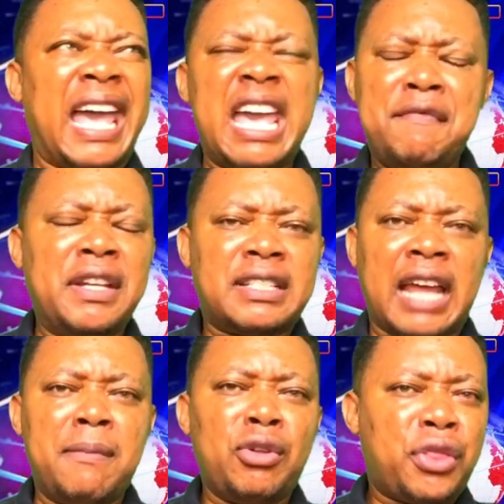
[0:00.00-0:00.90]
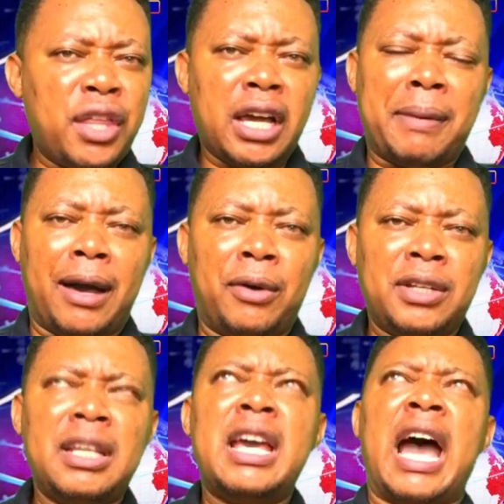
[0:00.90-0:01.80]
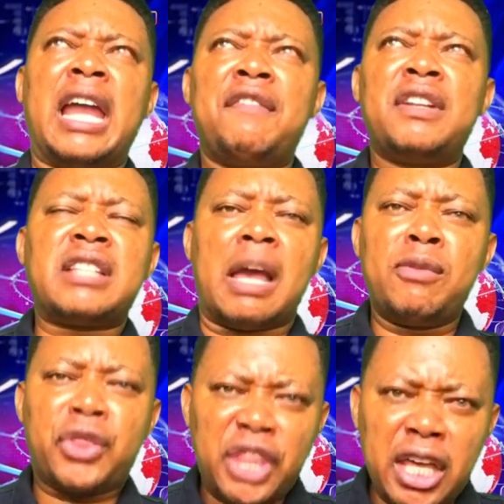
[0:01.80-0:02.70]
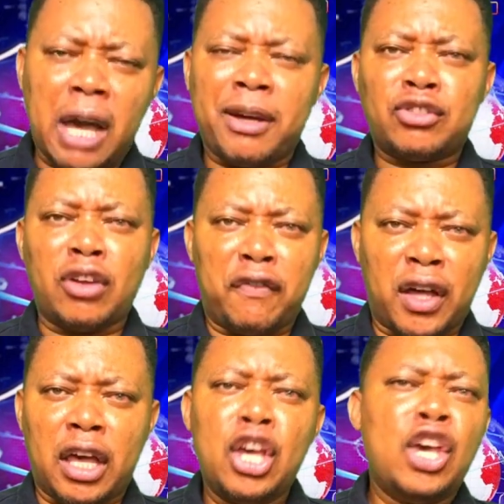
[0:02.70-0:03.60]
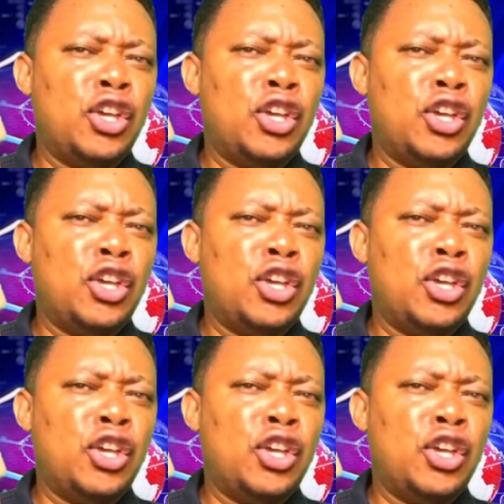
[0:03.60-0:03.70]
every time you think about it and every time you think about your father,